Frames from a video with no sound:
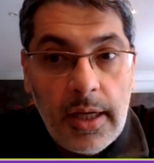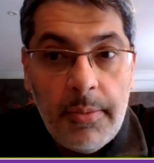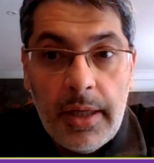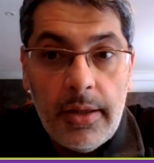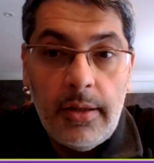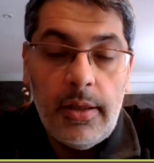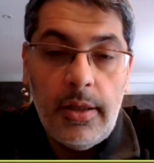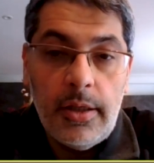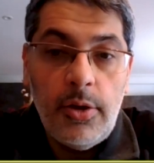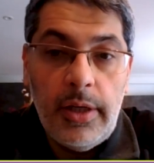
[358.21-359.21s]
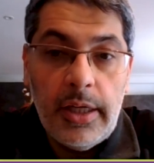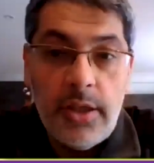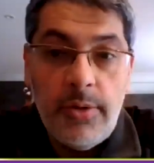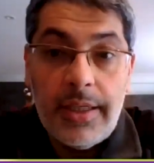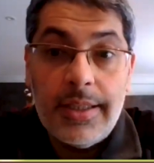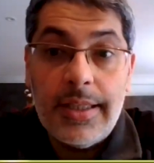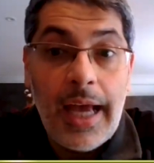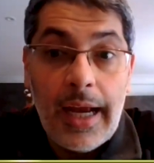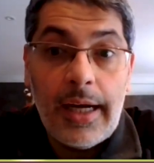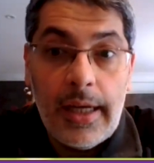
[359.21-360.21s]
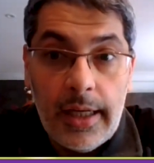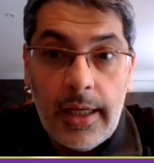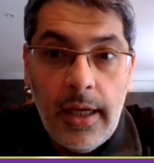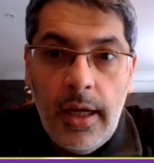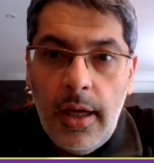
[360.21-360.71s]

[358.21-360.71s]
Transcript: I mean, her colleague knew exactly